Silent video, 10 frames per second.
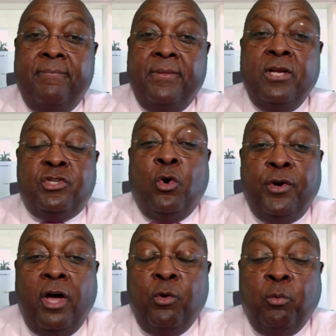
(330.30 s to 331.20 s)
So, in
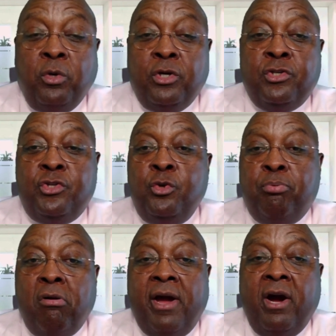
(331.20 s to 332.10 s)
other words, you
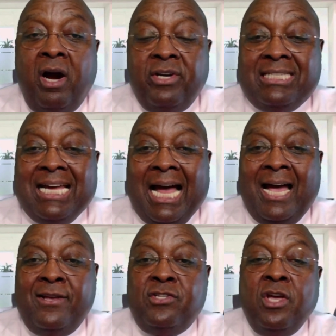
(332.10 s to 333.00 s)

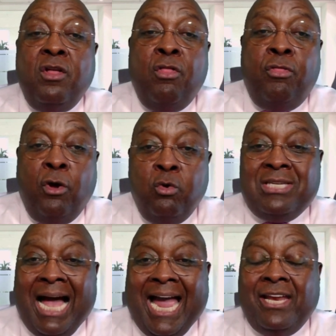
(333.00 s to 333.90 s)
prioritize
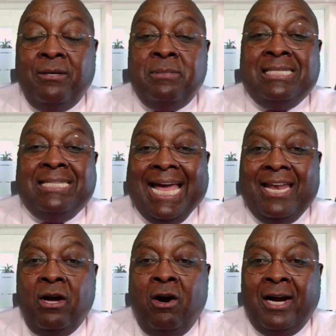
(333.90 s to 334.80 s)
those items
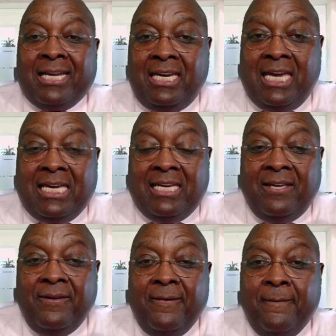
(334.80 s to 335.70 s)
that are key,
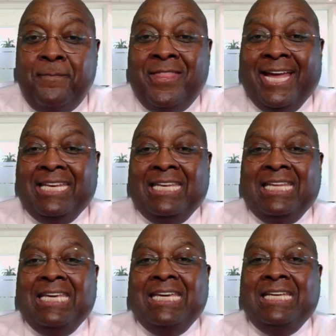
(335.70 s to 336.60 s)
that
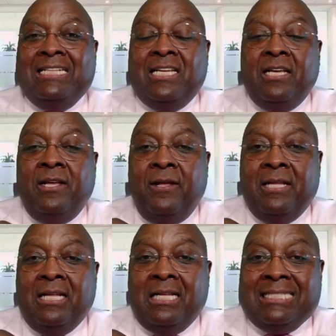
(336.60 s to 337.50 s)
need
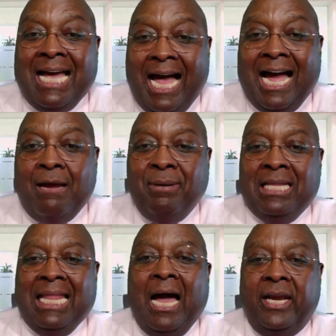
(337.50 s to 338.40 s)
time
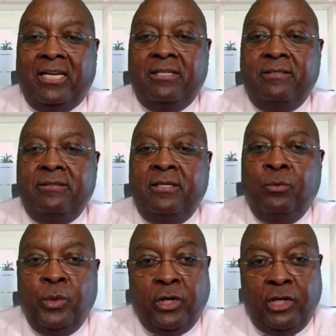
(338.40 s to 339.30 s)
allotted. And
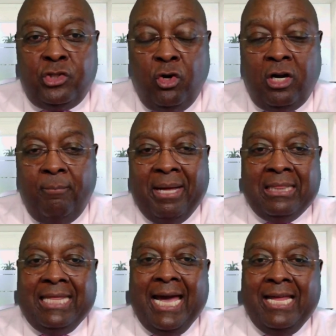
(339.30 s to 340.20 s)
we're going to talk
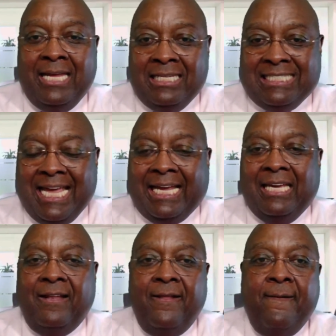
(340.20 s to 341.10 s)
about that in a
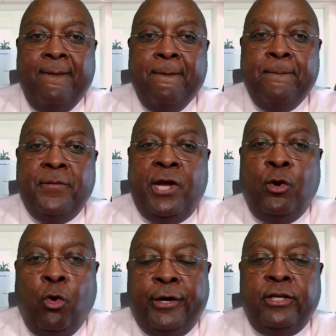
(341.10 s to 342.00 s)
second in
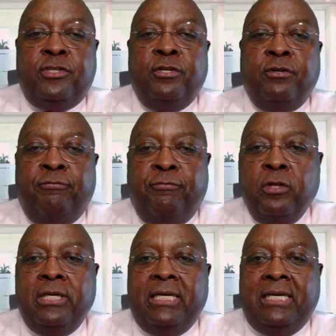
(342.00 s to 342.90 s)
order to
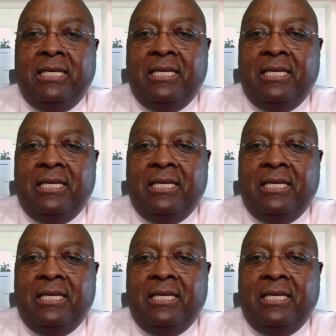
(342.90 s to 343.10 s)
fully